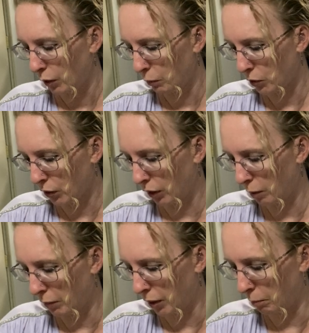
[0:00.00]
which kind
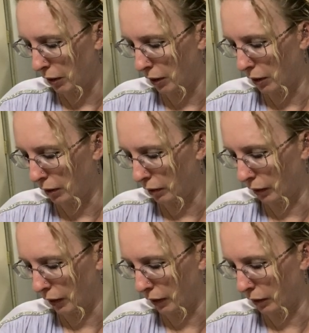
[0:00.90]
of made me
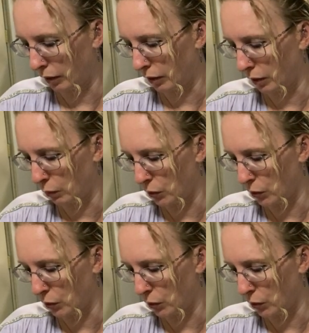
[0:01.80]
like you know,